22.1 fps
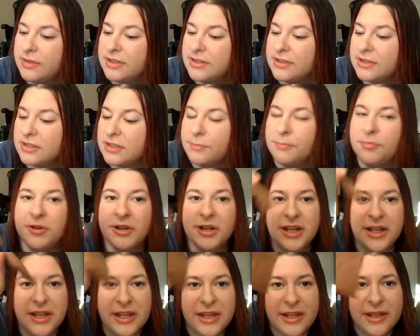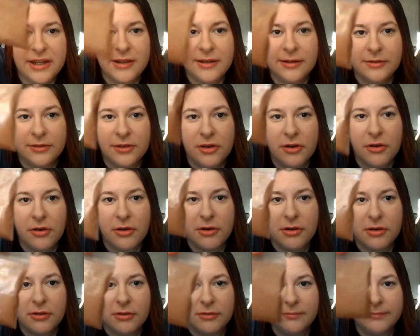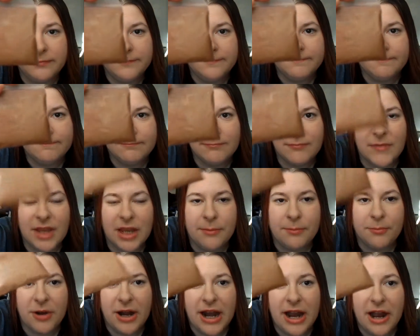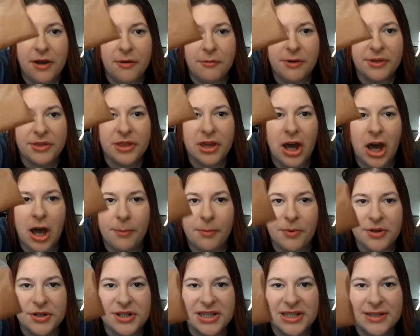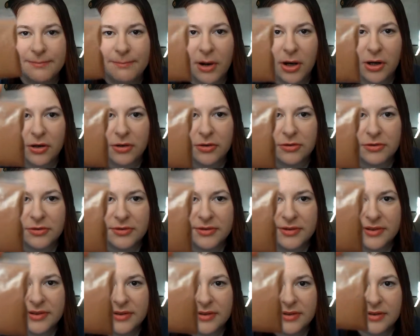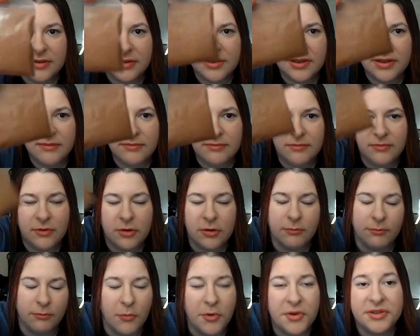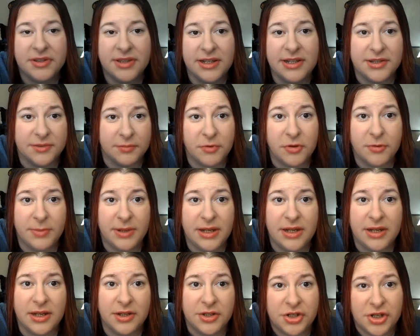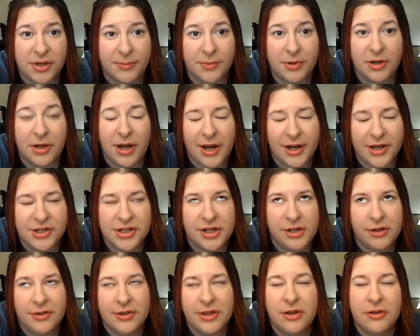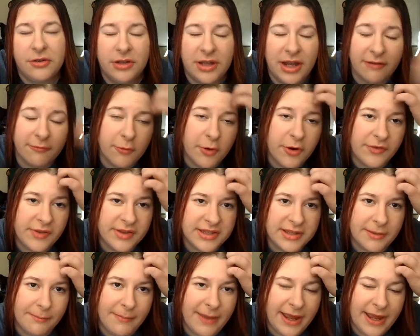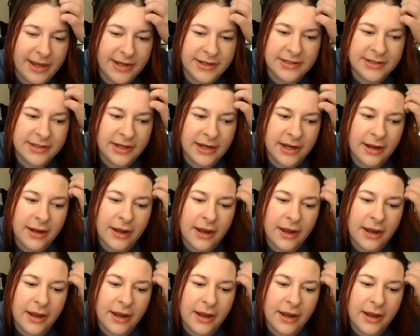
This is a pretty little brown with copper sparkles. So most of these will be a shimmer eyeshadow. I think I only have one that's a matte.